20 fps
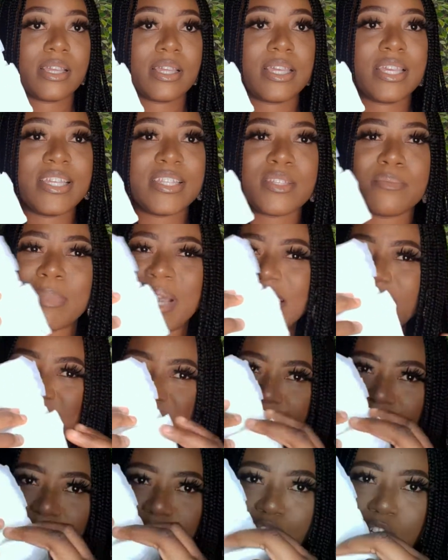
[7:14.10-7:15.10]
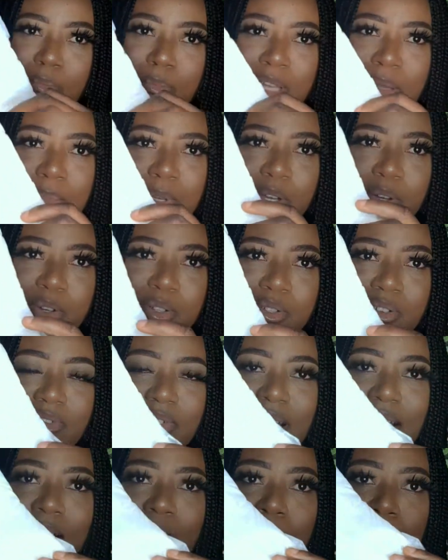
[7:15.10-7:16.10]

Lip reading: it might injure me because of how